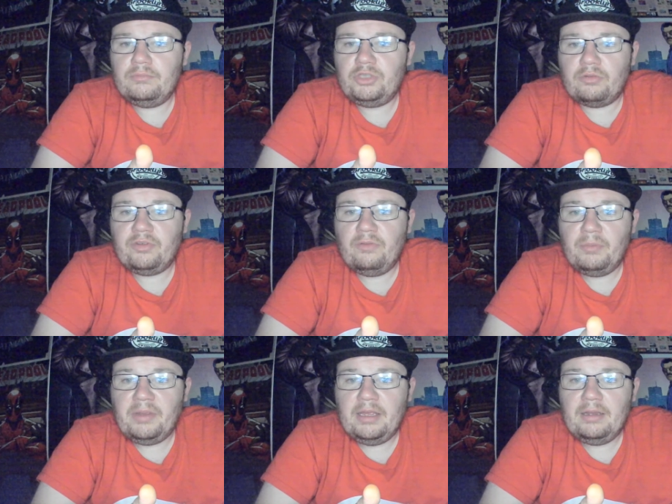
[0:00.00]
John Silver
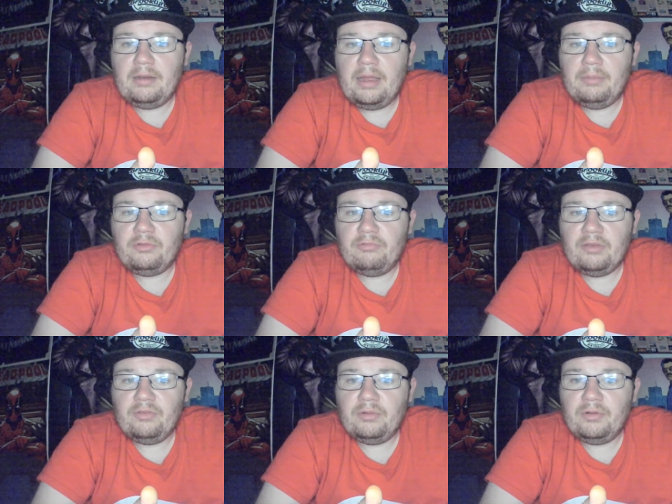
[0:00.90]
being able to
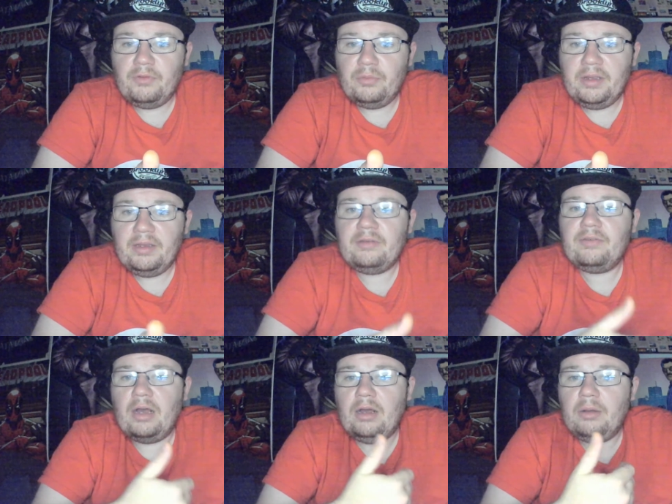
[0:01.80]
wrestle in a few
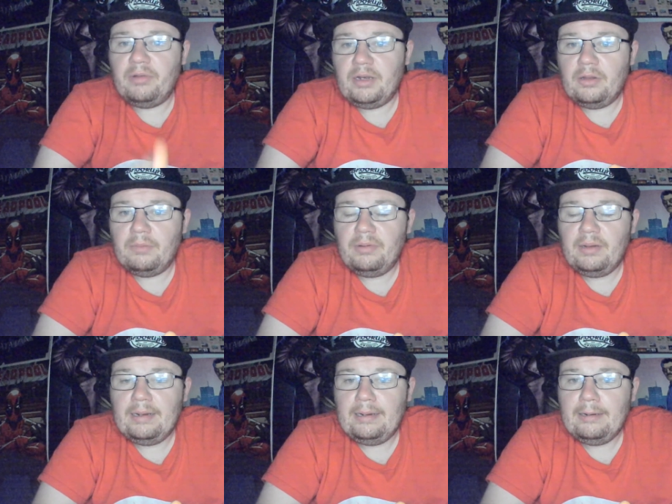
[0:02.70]
weeks, bringing up
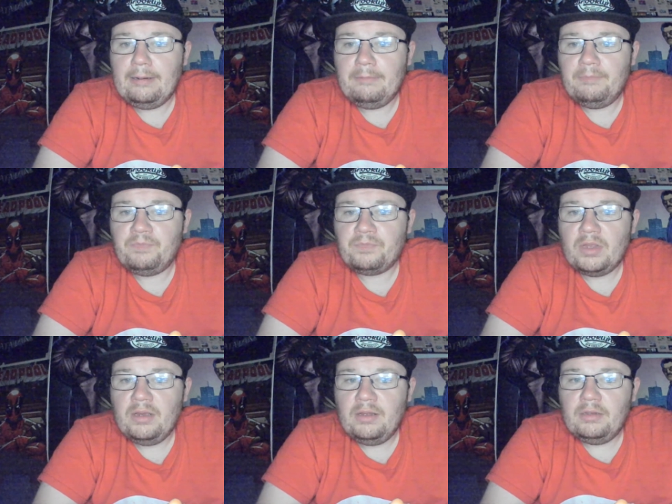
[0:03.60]

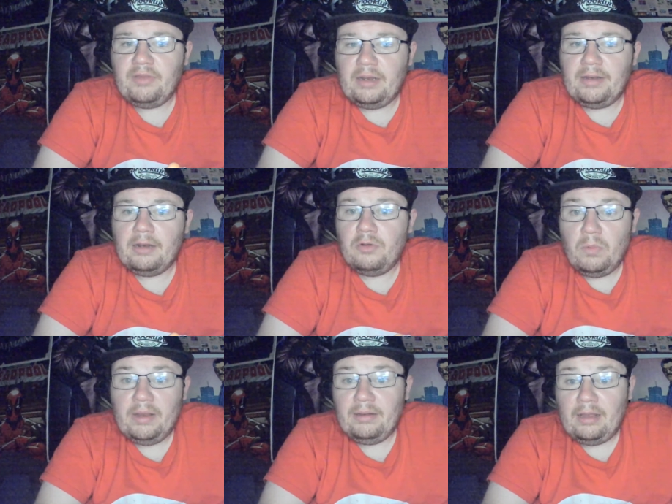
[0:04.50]
10 getting the
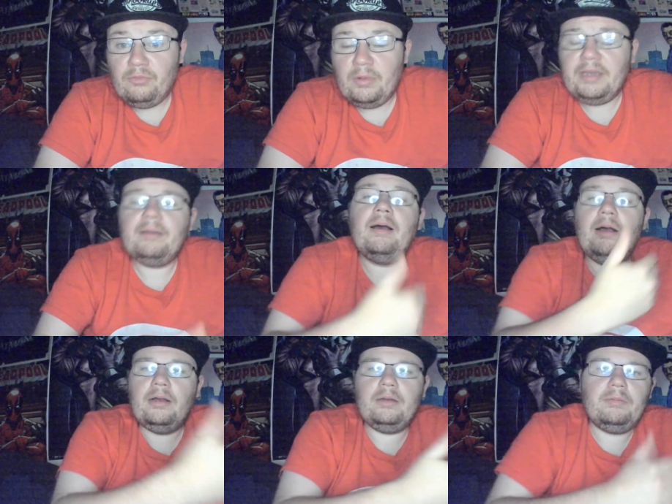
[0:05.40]
win last week,
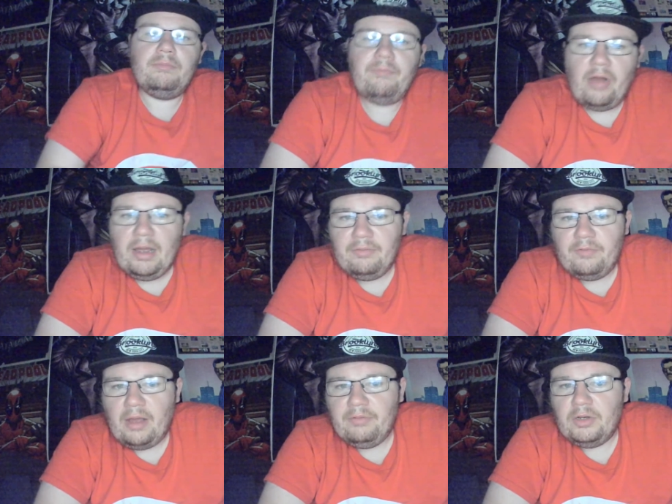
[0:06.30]
5
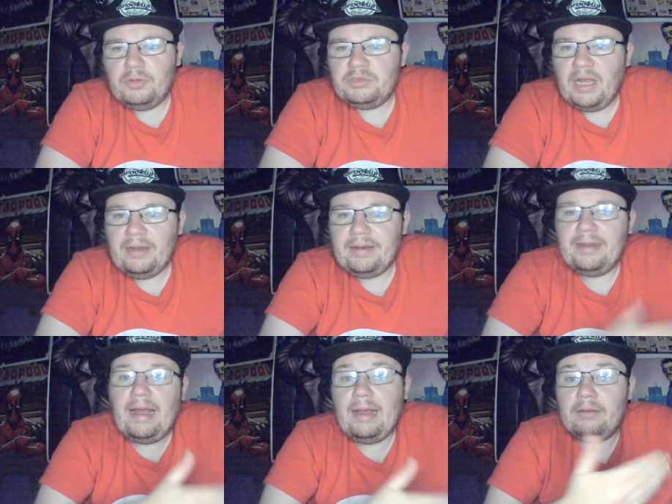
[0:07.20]
having a new
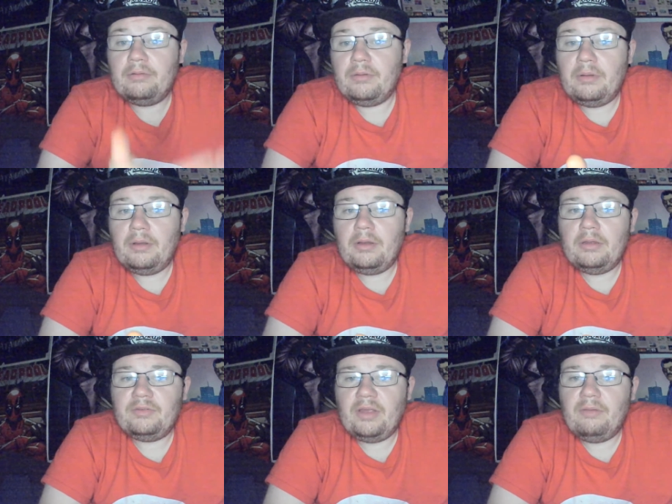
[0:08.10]
jacket, and
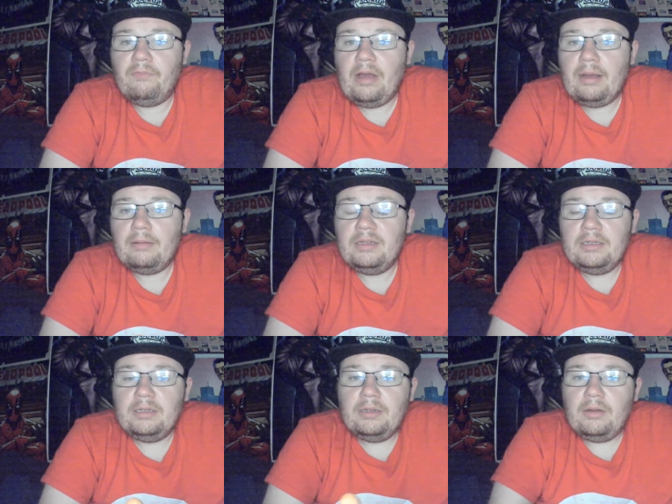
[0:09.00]
saying that
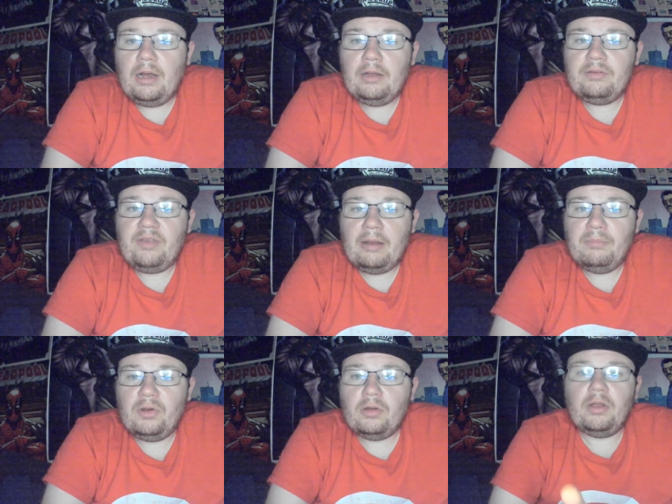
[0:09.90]
10
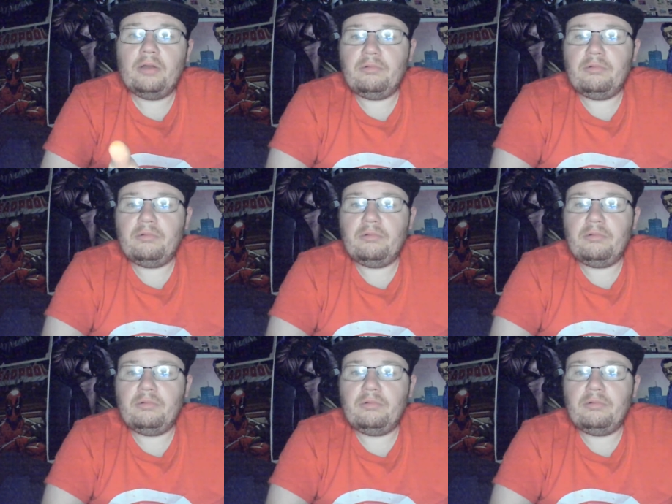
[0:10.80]
put on